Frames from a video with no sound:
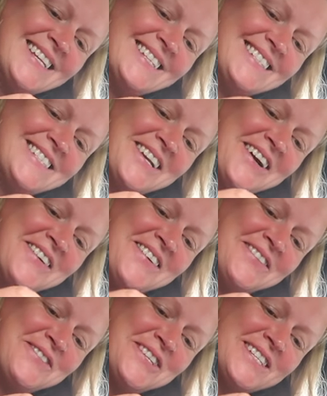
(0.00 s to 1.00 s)
So
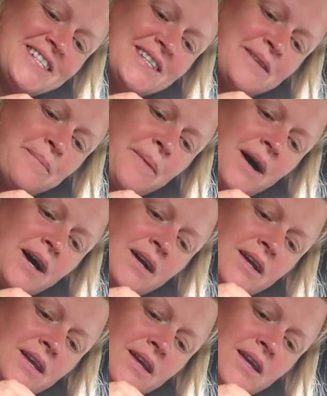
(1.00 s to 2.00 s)
I'm just in the
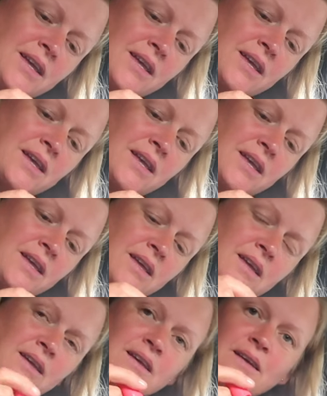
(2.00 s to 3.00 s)
back.
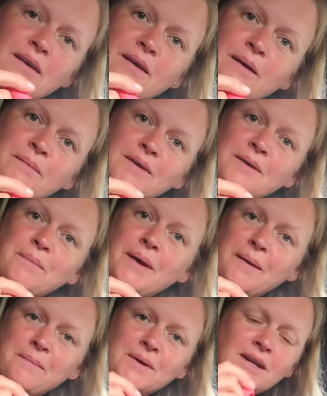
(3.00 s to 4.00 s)
I'm going to
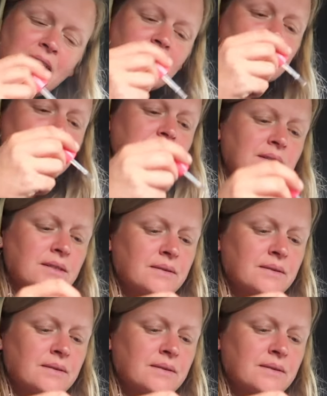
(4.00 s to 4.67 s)
paint my nails.